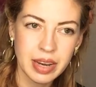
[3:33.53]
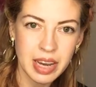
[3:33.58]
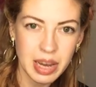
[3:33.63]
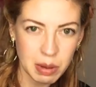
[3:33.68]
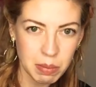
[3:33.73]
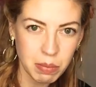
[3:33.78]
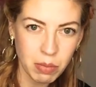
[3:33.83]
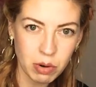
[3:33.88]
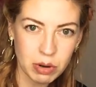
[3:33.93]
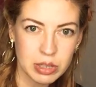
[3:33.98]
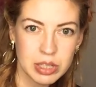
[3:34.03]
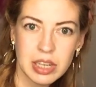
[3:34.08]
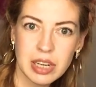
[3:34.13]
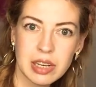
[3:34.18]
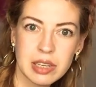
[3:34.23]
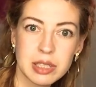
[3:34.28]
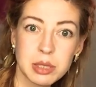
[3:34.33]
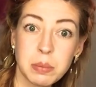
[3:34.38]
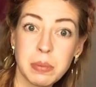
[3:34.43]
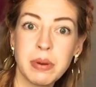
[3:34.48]

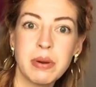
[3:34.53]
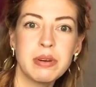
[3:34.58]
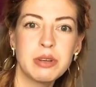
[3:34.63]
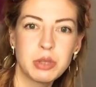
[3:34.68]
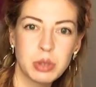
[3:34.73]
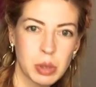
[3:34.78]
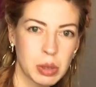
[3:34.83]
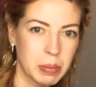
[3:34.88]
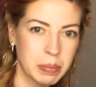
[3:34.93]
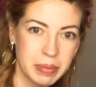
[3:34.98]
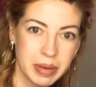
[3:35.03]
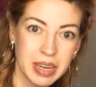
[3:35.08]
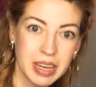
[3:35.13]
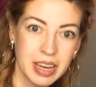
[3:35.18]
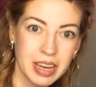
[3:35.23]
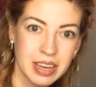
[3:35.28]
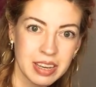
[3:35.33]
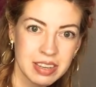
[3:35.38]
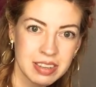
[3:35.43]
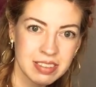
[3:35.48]
immortal spiritual
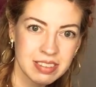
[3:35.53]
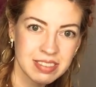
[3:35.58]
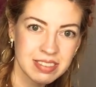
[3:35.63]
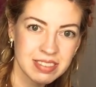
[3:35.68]
being